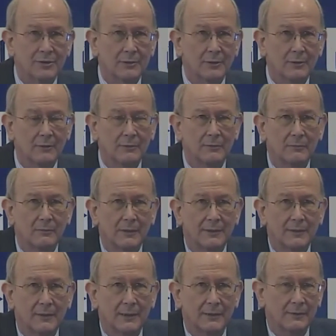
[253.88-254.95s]
I'm sure
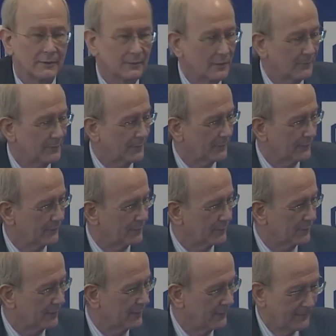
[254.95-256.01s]
when you get your copy of the
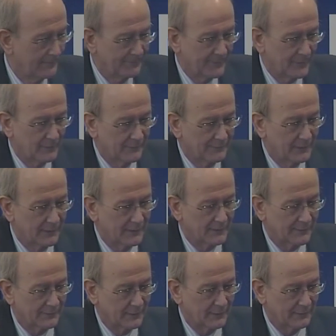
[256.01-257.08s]
book, you'll find
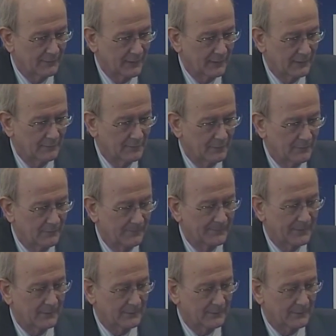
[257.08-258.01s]
it's very valuable.